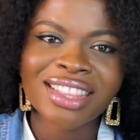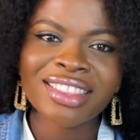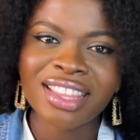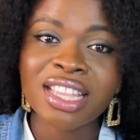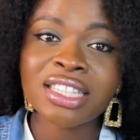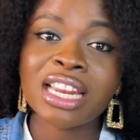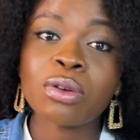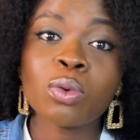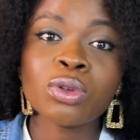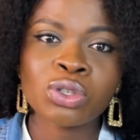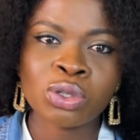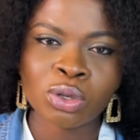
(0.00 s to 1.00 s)
things I don't
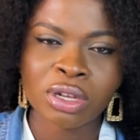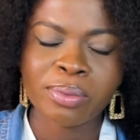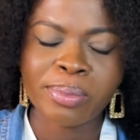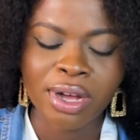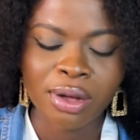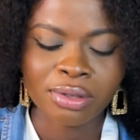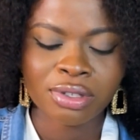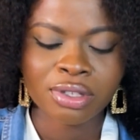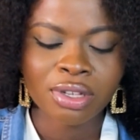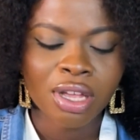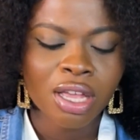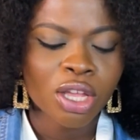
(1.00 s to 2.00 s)
want to talk about.
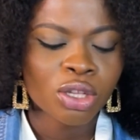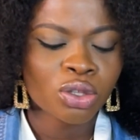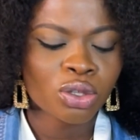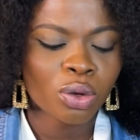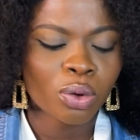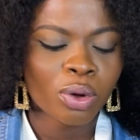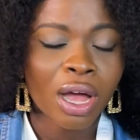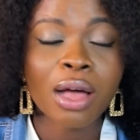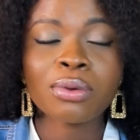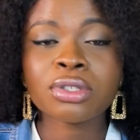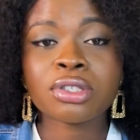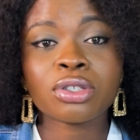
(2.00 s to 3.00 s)
So I
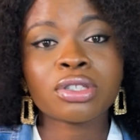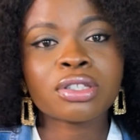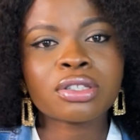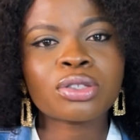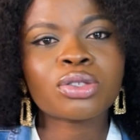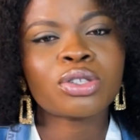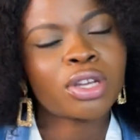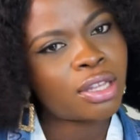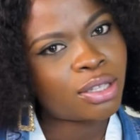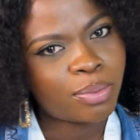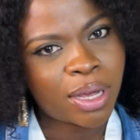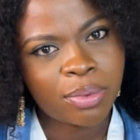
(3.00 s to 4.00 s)
was just talking
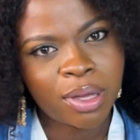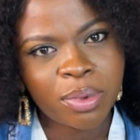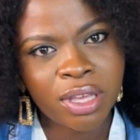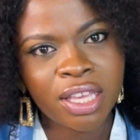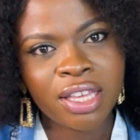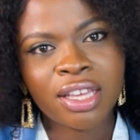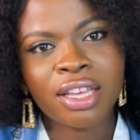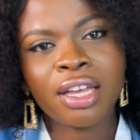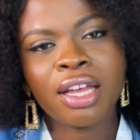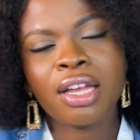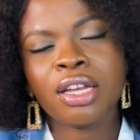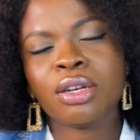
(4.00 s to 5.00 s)
to my baby,
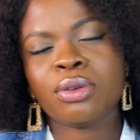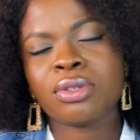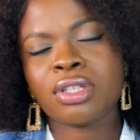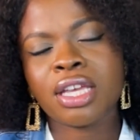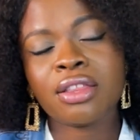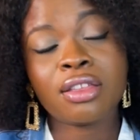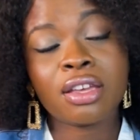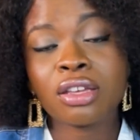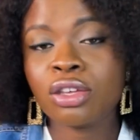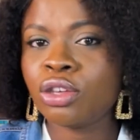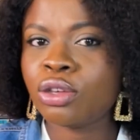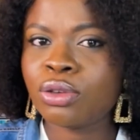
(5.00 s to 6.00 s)
saying
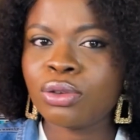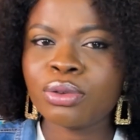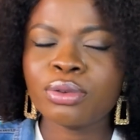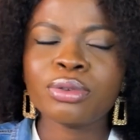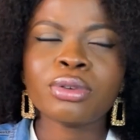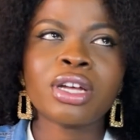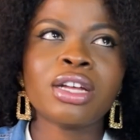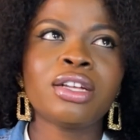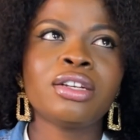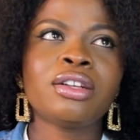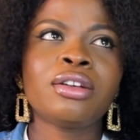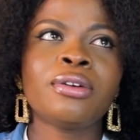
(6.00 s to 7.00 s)
thank you,
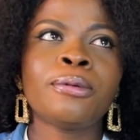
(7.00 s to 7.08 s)
and